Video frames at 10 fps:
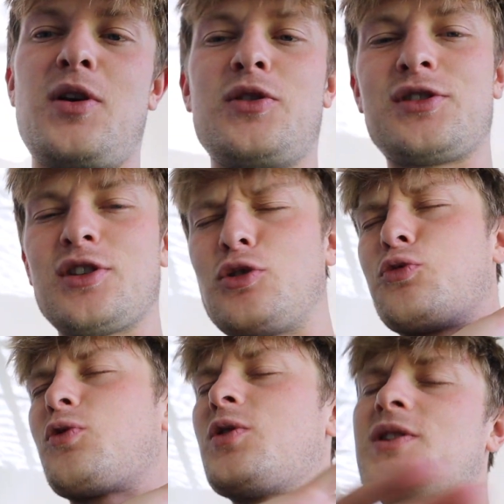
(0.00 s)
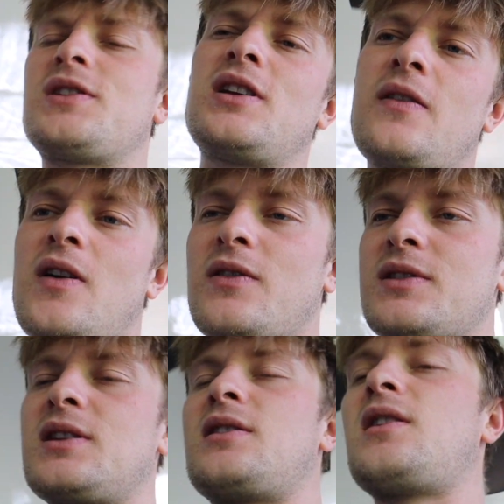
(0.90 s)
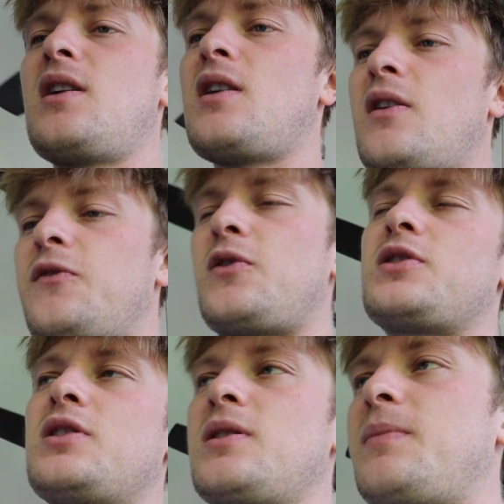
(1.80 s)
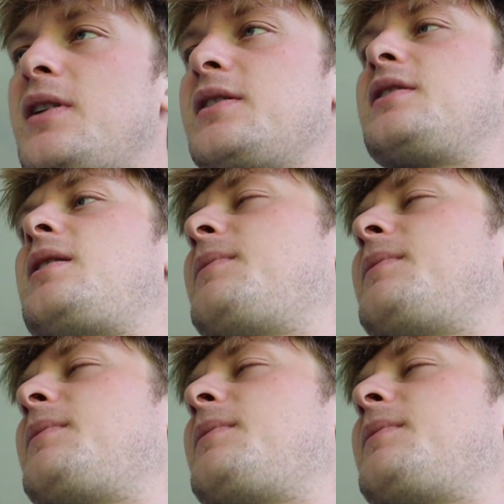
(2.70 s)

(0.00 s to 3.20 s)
It was the grossest thing I've ever seen. Unfortunately, Buddy did not